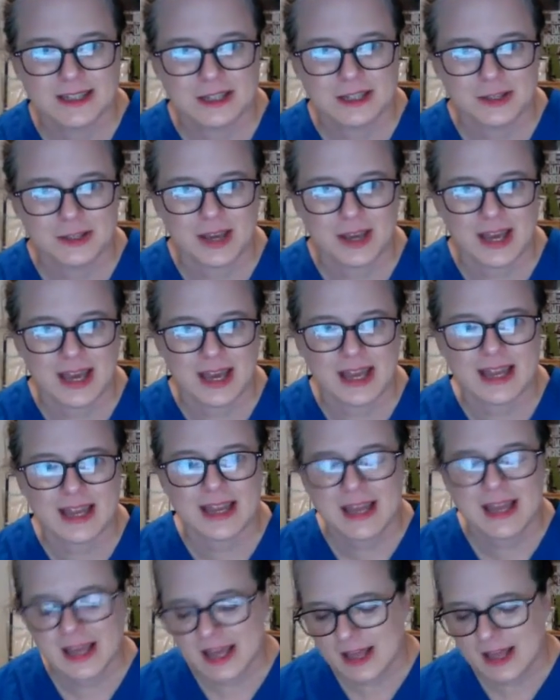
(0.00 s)
okay,
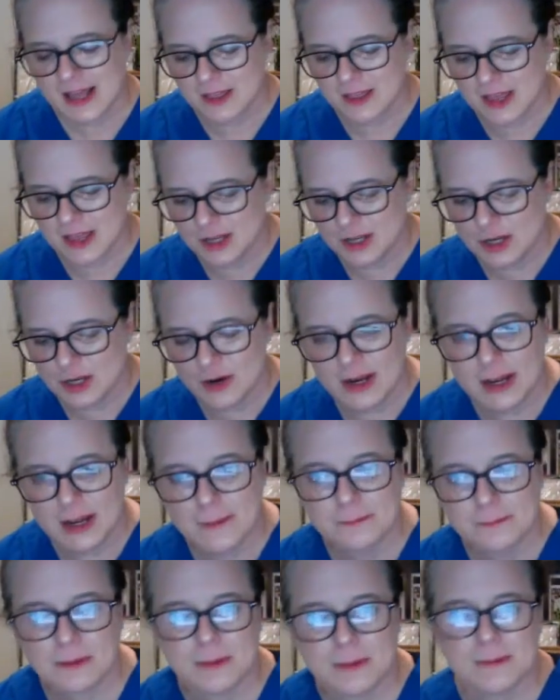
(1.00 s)
then your
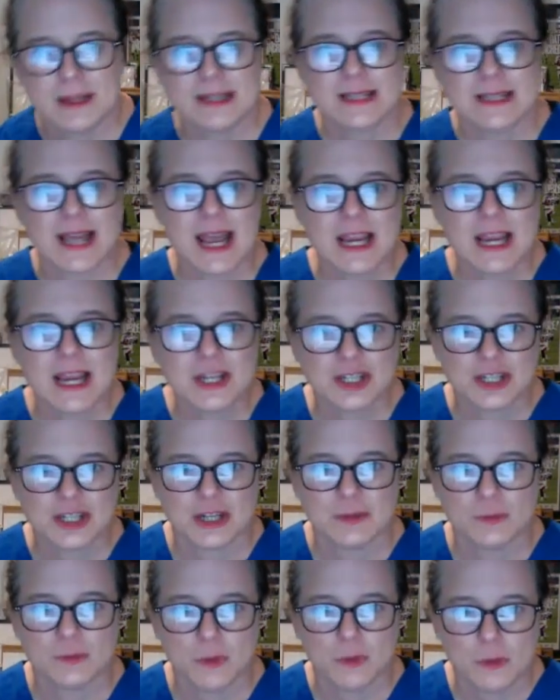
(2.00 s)

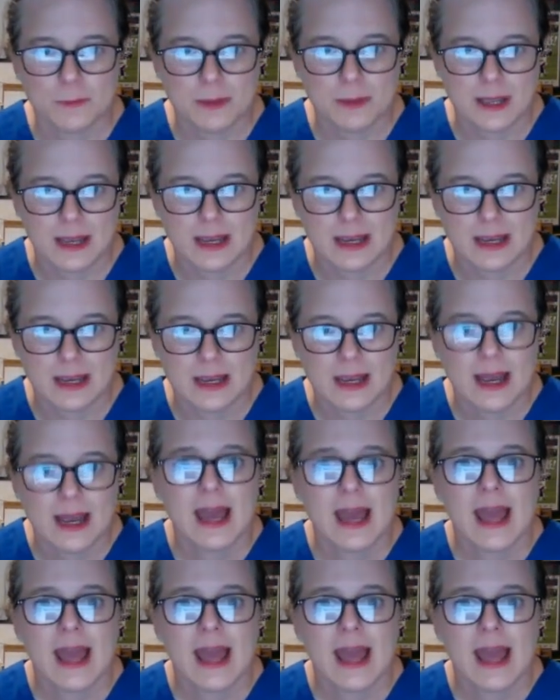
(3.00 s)
implementation will be